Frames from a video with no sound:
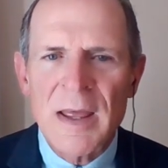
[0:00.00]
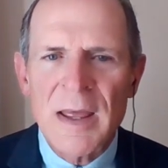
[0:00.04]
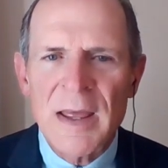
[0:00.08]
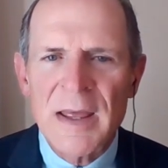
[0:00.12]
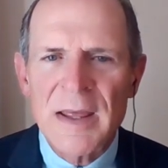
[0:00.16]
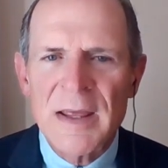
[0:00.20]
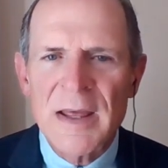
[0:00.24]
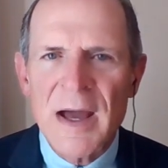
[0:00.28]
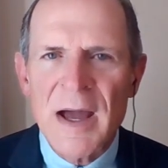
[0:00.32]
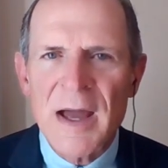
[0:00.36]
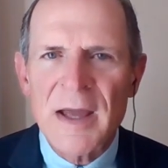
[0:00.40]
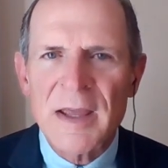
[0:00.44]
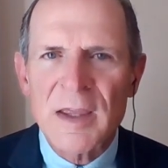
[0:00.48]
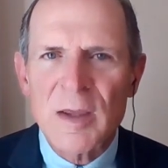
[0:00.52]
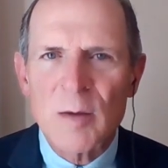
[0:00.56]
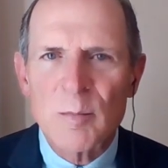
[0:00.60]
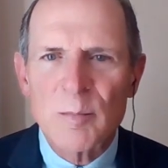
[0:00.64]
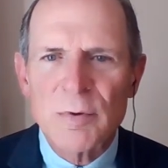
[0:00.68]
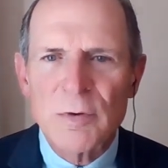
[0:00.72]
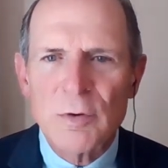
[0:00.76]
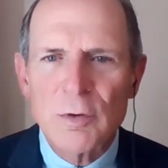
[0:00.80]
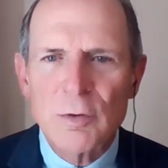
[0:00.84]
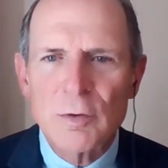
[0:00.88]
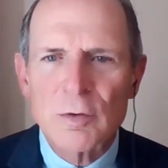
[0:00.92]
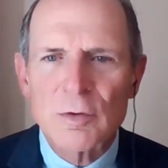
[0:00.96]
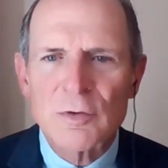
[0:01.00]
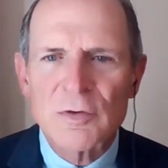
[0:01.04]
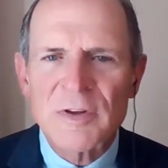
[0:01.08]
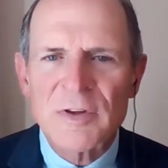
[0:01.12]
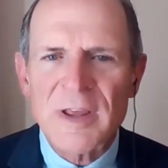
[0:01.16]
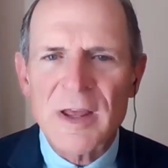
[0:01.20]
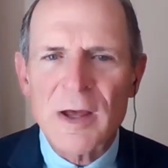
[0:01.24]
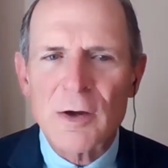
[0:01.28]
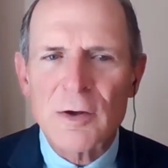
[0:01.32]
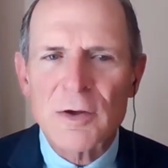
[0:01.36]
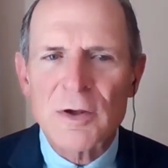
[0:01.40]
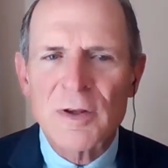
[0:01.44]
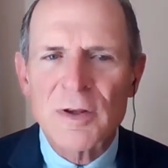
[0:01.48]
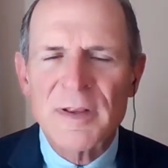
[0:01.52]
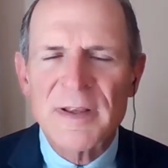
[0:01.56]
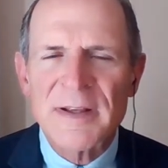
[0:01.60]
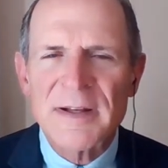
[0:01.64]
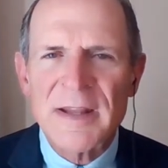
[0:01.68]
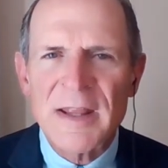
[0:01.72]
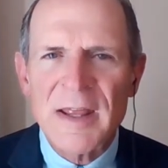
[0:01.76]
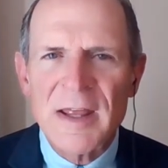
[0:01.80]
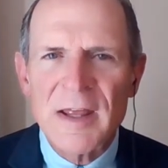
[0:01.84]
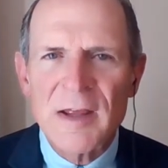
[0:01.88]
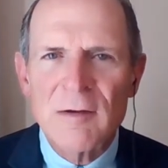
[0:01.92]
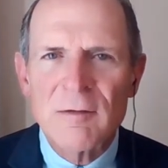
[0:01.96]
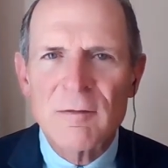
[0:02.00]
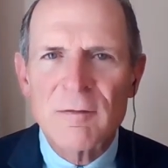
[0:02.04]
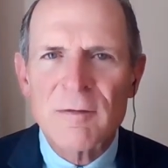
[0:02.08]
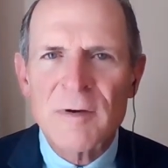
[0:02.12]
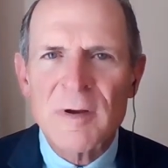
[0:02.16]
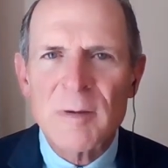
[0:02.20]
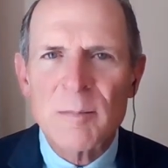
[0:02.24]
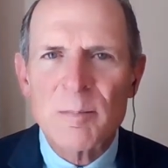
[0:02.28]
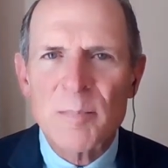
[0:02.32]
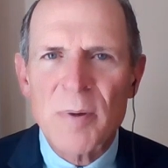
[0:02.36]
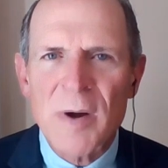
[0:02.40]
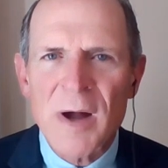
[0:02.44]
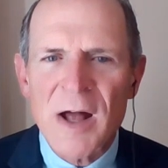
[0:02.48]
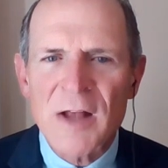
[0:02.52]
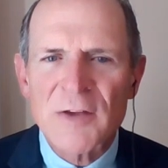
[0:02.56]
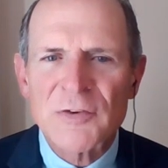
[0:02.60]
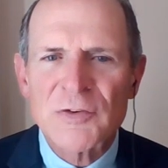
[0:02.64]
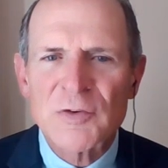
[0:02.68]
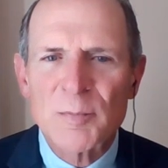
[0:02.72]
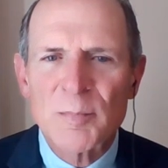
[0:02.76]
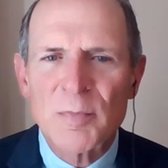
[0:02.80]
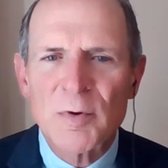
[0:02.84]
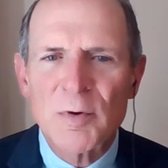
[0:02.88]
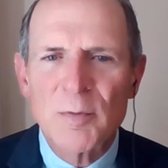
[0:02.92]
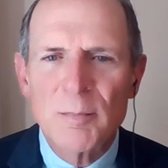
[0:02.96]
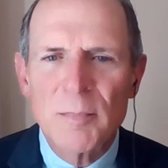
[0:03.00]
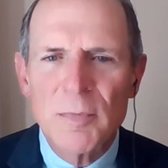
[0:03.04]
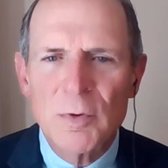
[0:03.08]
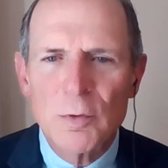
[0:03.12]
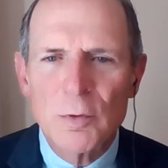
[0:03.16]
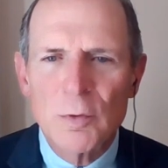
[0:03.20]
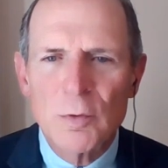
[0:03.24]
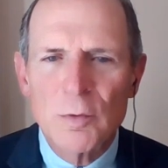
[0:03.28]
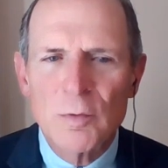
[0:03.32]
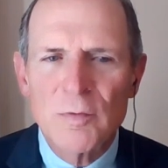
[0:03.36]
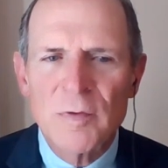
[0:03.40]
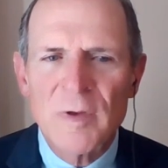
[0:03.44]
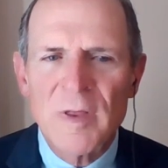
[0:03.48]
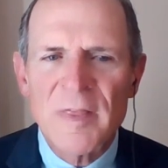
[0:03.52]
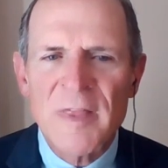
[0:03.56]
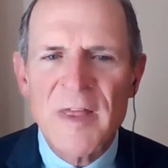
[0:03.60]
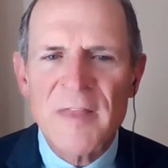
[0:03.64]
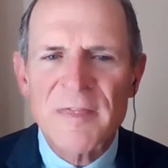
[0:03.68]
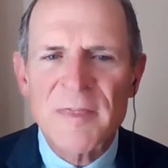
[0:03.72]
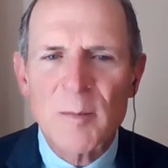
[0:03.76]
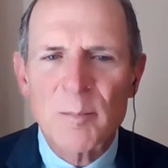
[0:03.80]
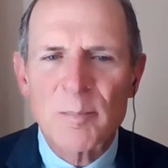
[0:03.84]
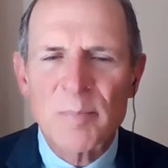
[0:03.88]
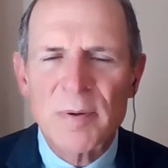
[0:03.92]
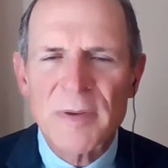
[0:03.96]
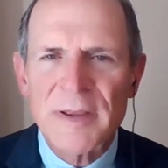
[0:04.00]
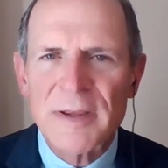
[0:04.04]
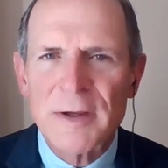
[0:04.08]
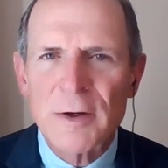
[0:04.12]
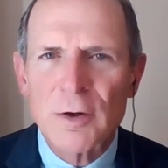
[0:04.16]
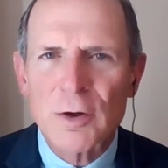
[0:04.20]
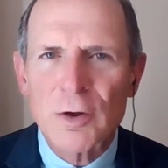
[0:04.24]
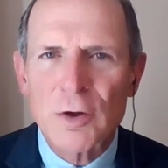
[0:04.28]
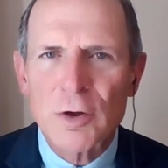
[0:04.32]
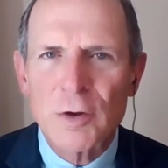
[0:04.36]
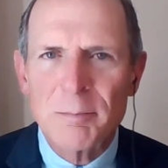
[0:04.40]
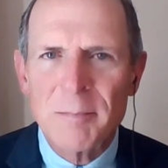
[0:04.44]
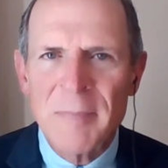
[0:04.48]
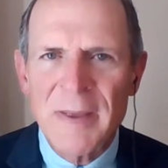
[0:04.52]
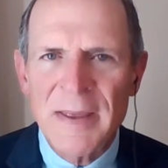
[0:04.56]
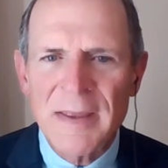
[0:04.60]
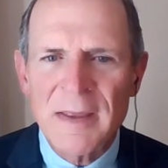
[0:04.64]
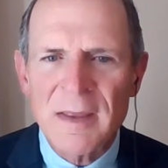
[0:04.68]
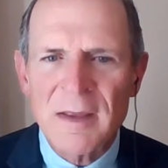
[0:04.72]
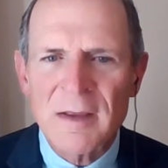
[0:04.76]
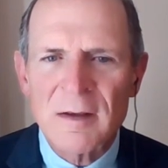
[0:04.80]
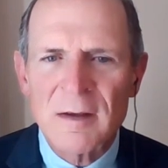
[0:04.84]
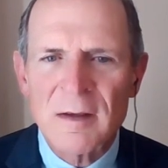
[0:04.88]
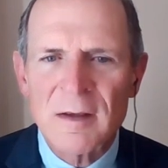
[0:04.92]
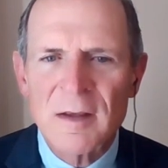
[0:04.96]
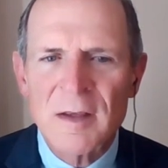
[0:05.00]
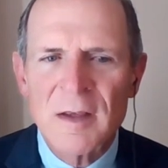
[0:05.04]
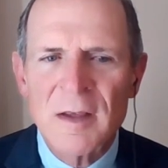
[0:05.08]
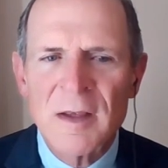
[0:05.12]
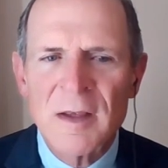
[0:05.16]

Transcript: AI computers calculate every possible move that the player could make,